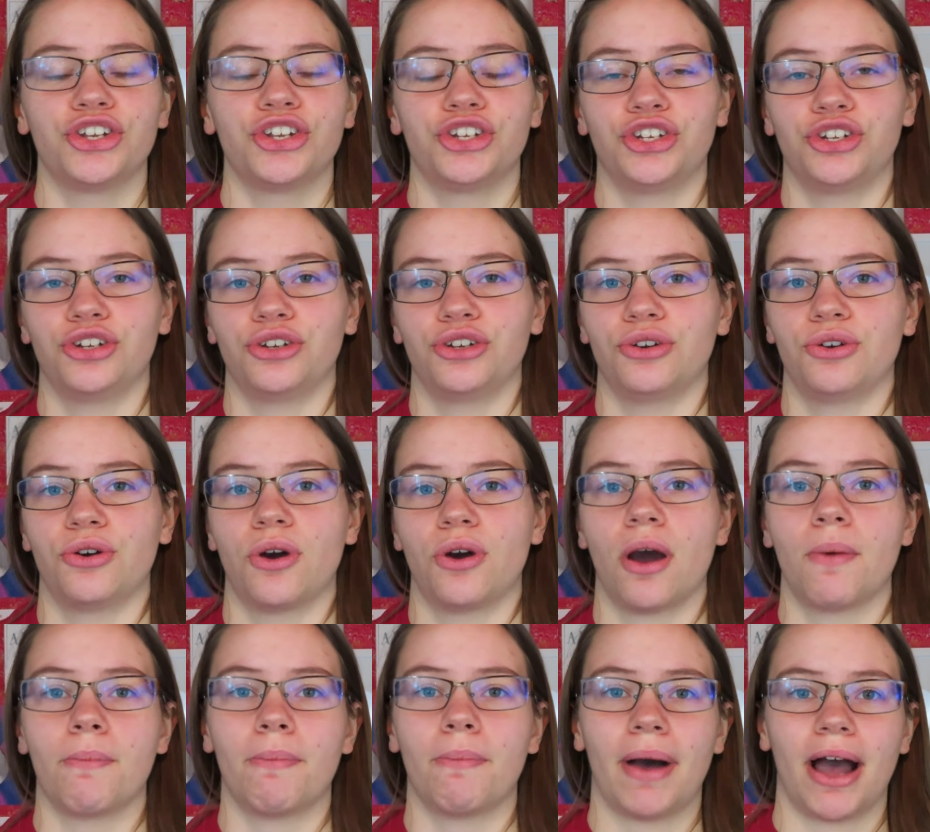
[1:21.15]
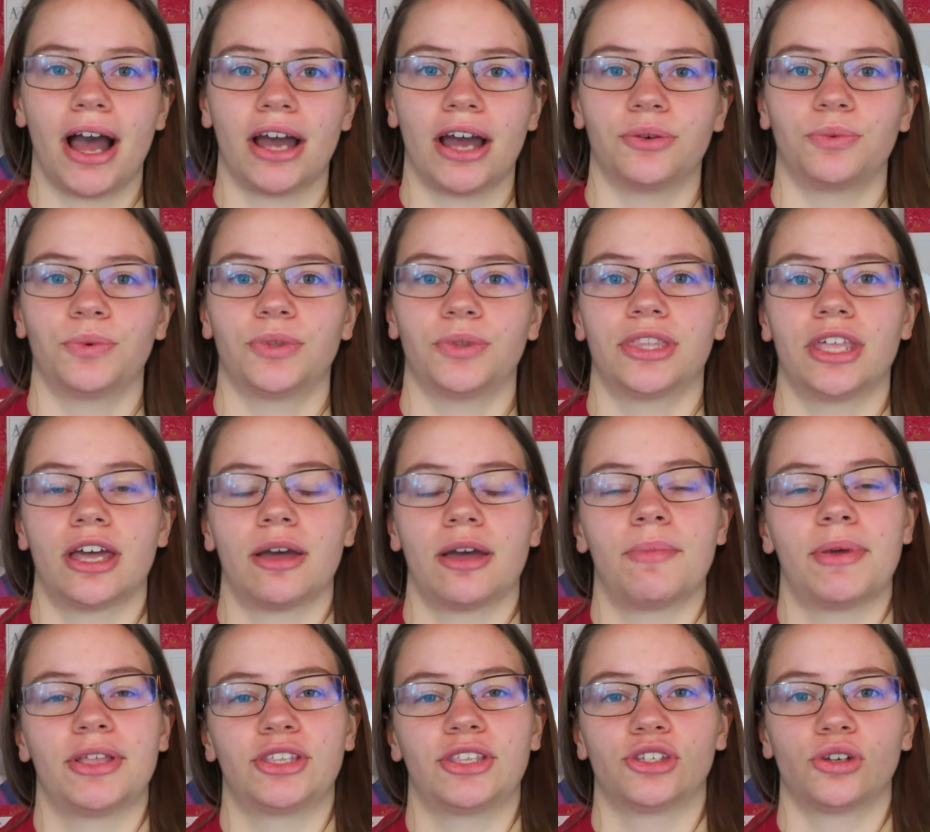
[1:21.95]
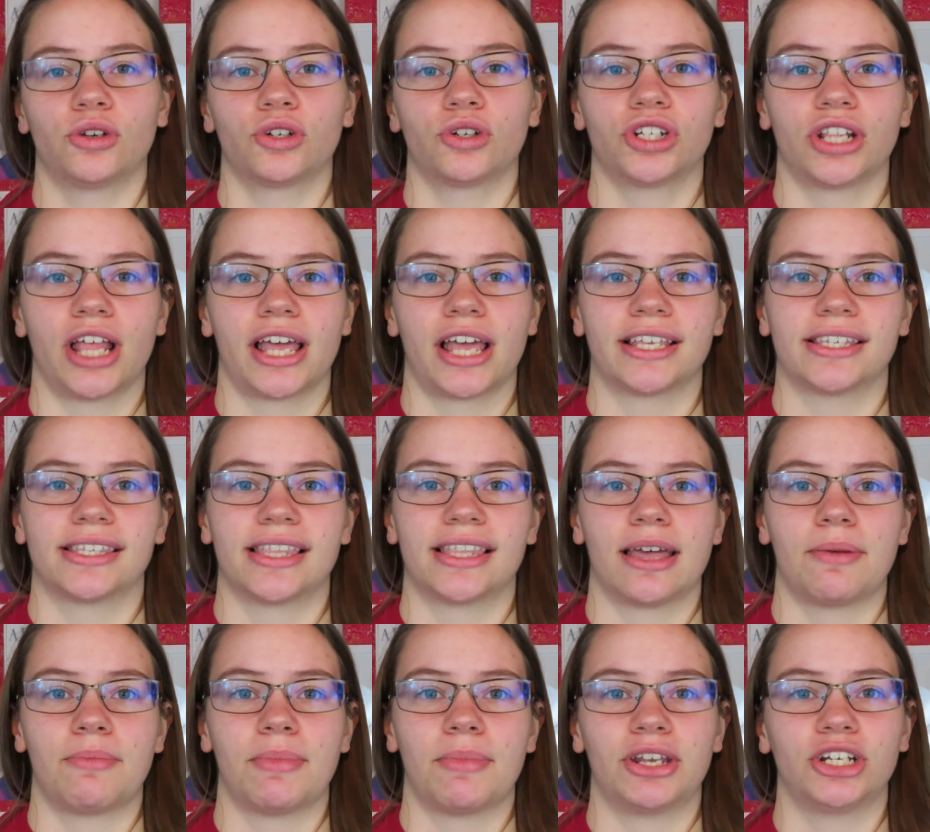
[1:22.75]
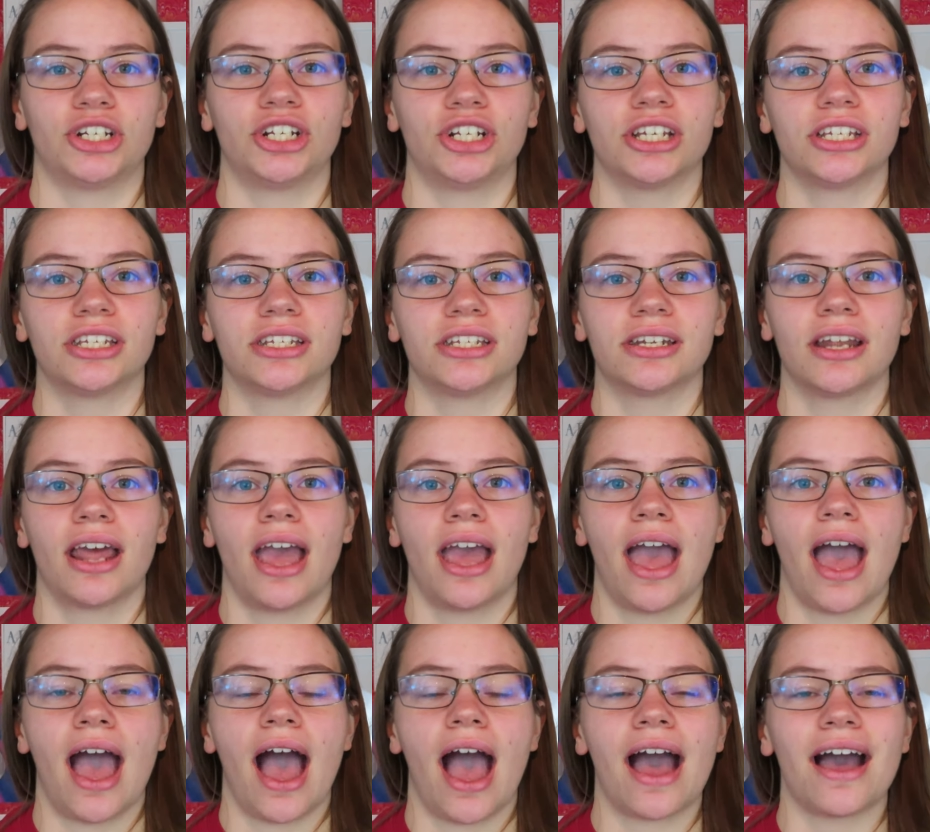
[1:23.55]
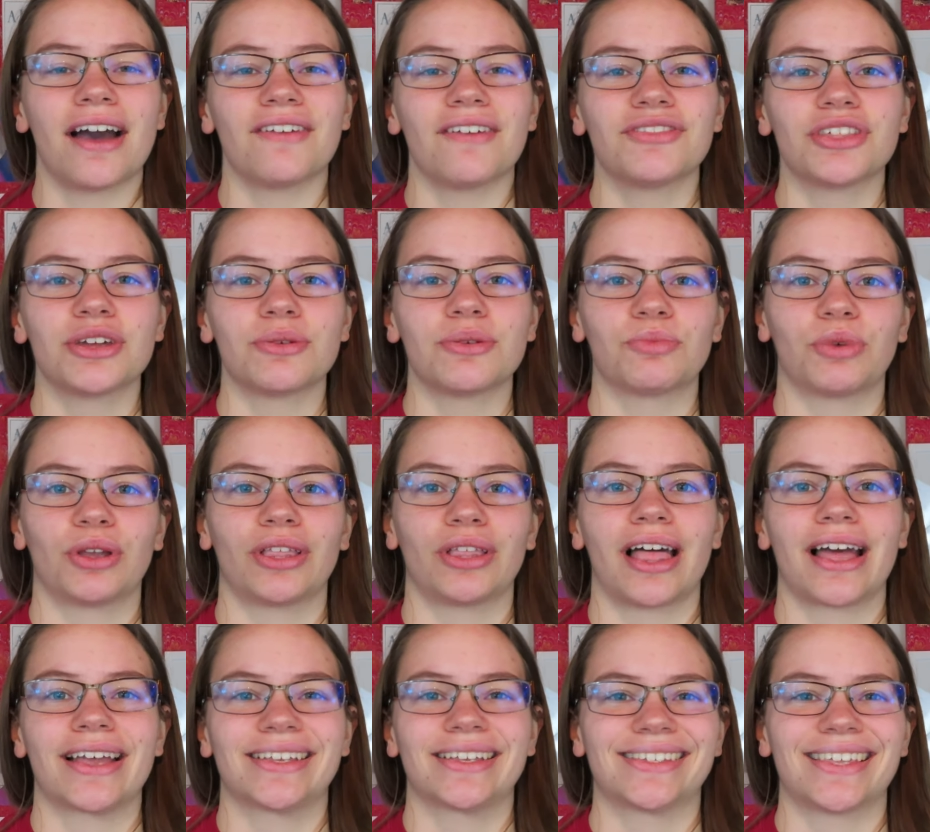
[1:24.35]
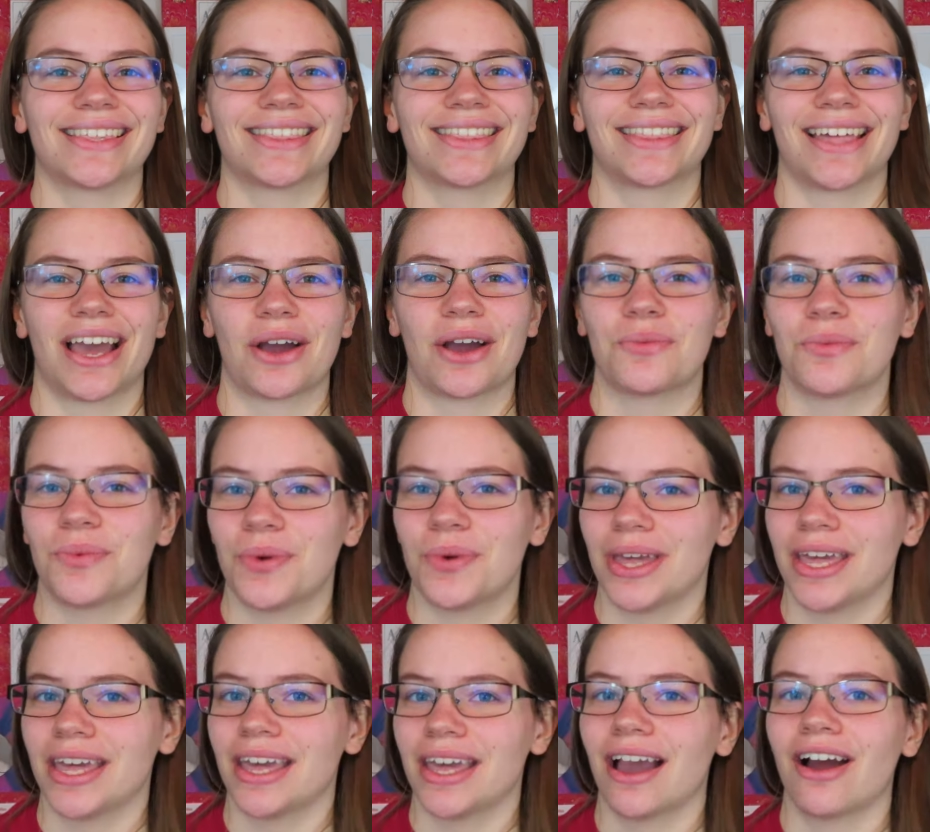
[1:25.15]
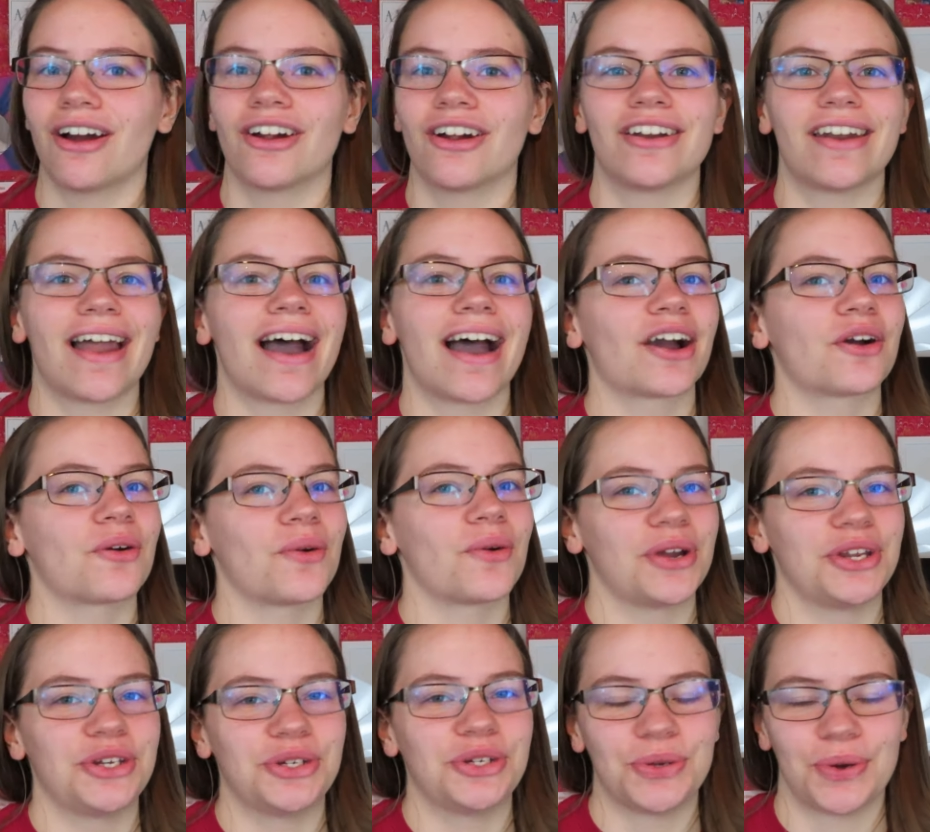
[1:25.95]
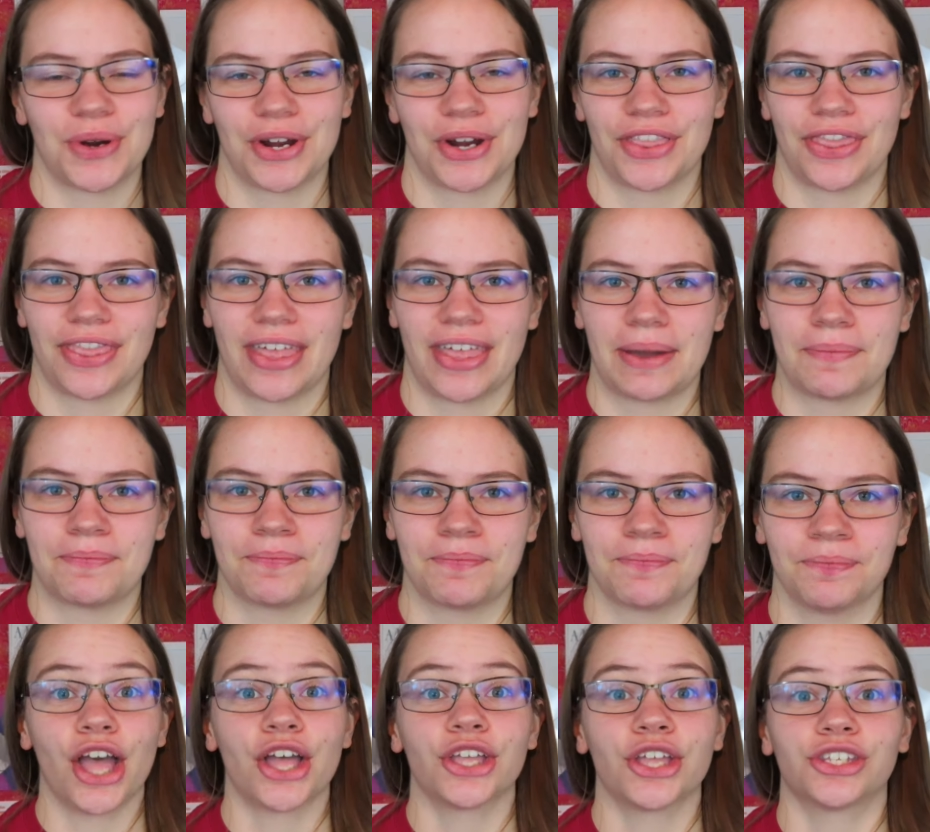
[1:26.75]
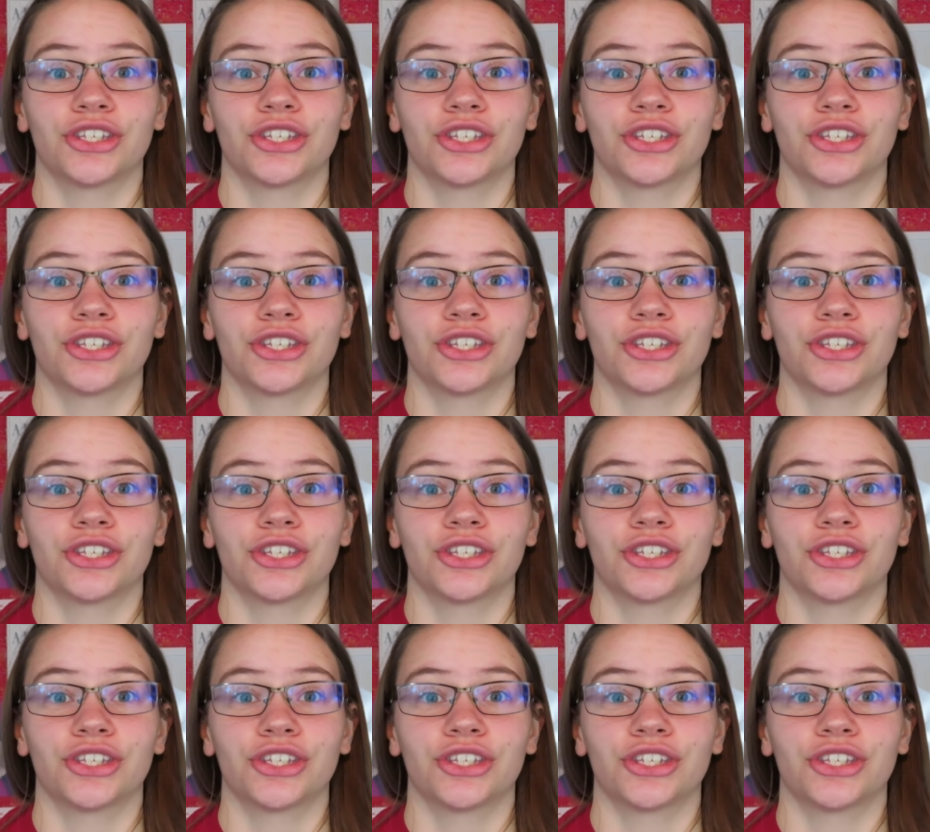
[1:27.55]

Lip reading: to bond with them and socialize them and just have them realize that we are not going to hurt them.